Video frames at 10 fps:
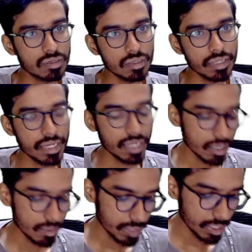A
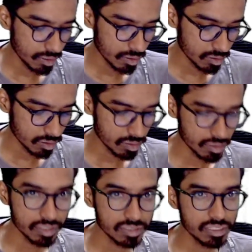dot B
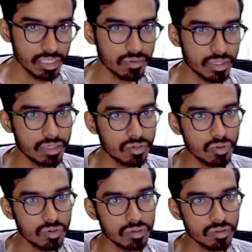is equal to